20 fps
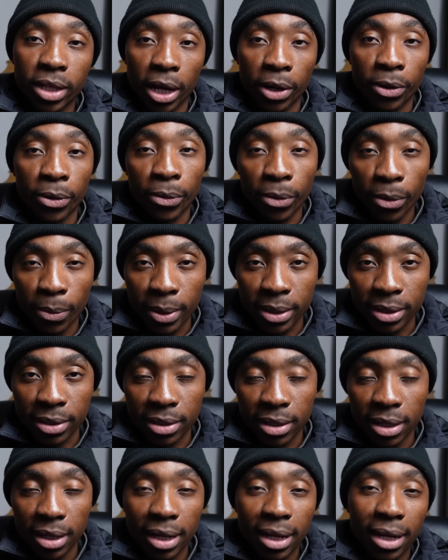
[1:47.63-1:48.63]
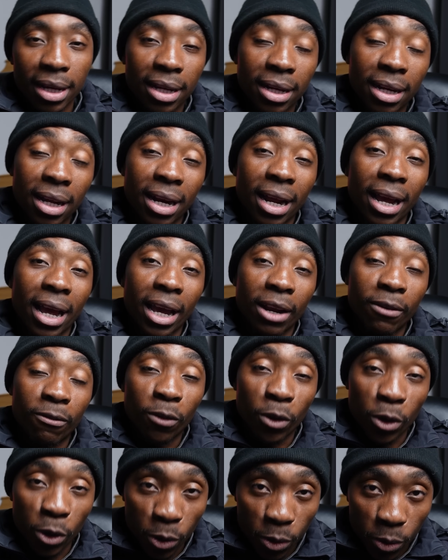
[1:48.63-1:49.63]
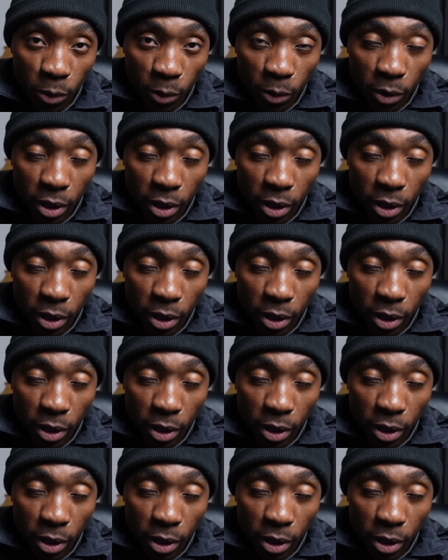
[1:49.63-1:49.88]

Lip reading: are the rumors that I had for you